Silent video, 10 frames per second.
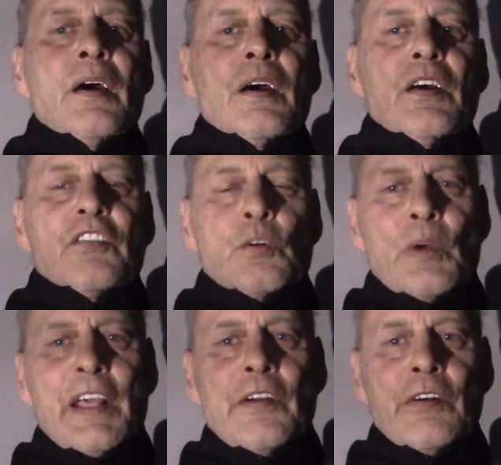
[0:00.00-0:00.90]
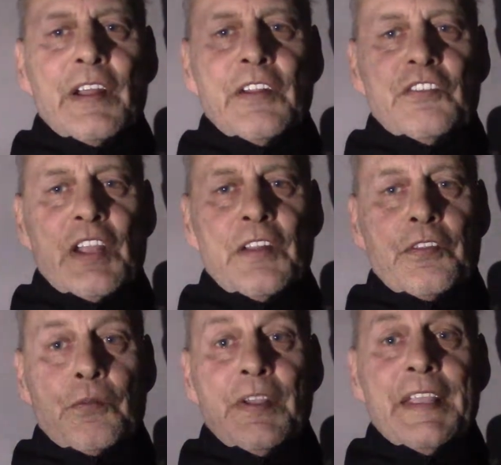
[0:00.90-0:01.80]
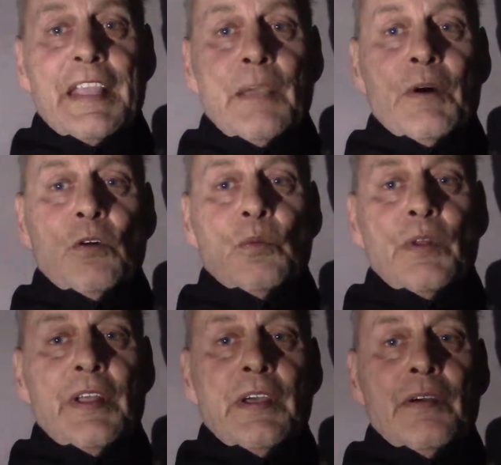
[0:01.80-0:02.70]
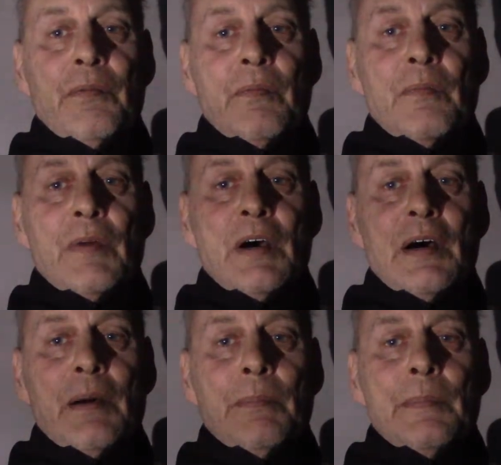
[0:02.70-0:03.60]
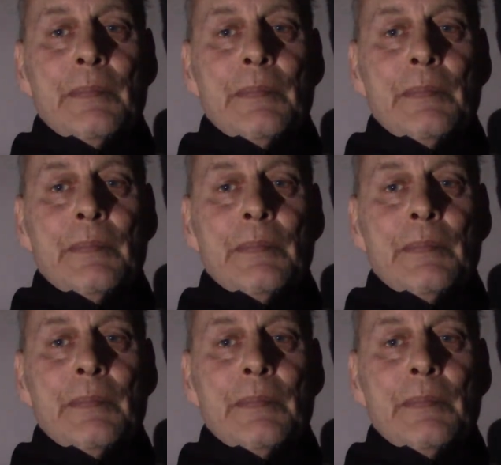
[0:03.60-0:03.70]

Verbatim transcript: So when I heard that the Gen 3 came out with the um,